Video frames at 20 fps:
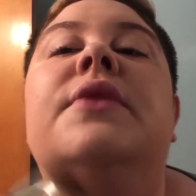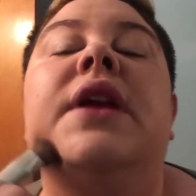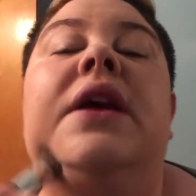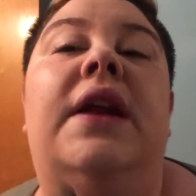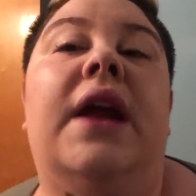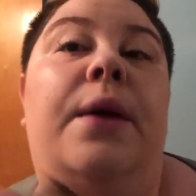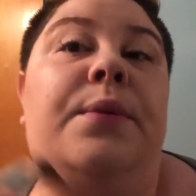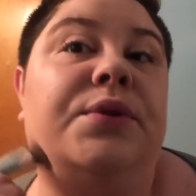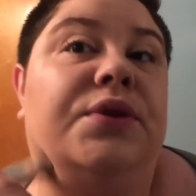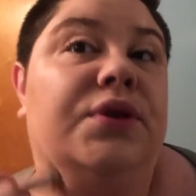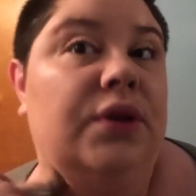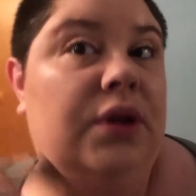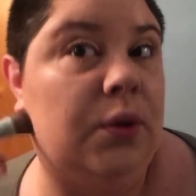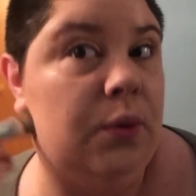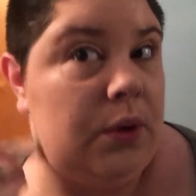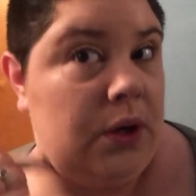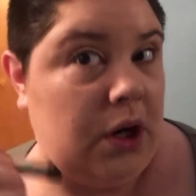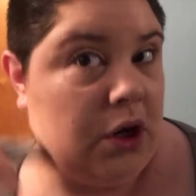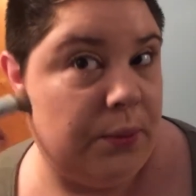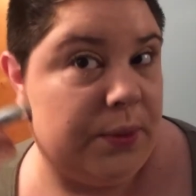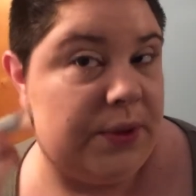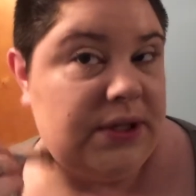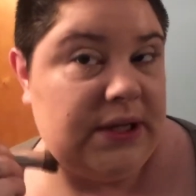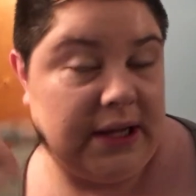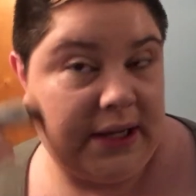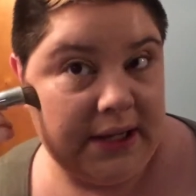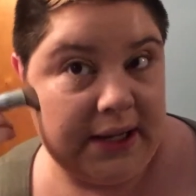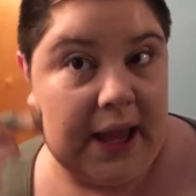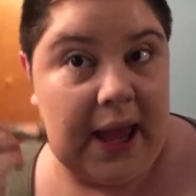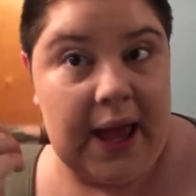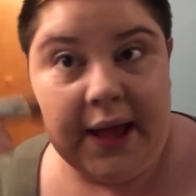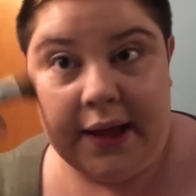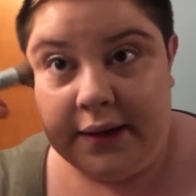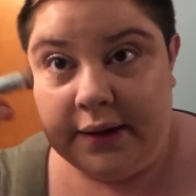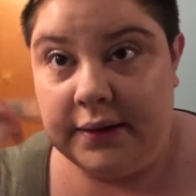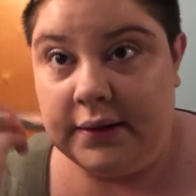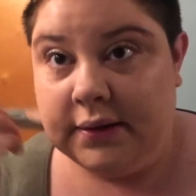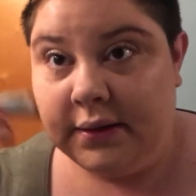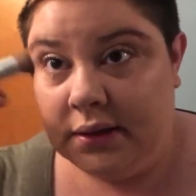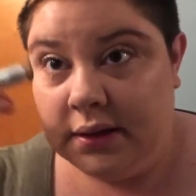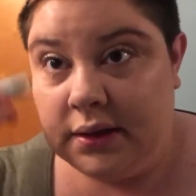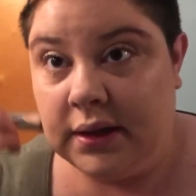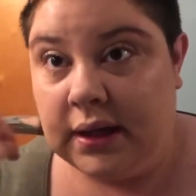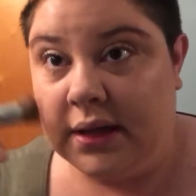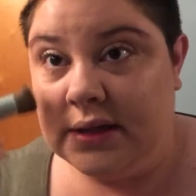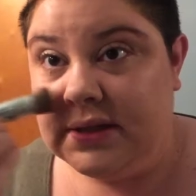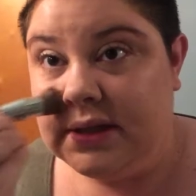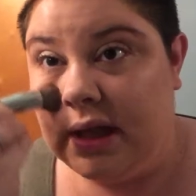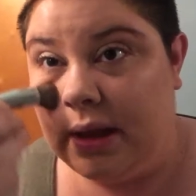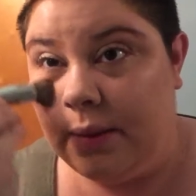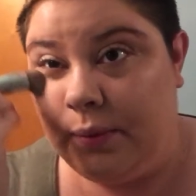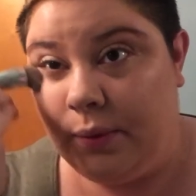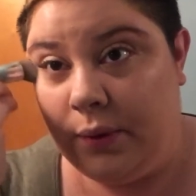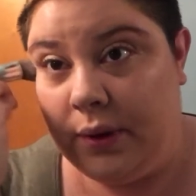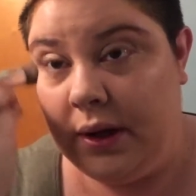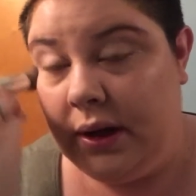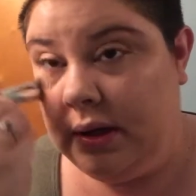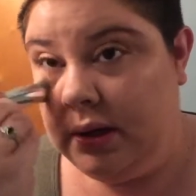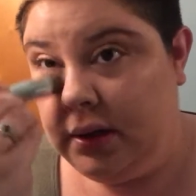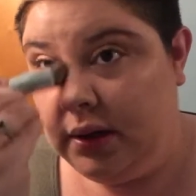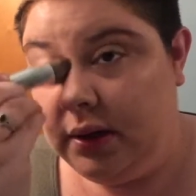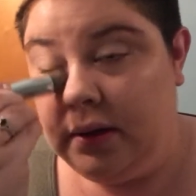It absolutely 100% can get to that point.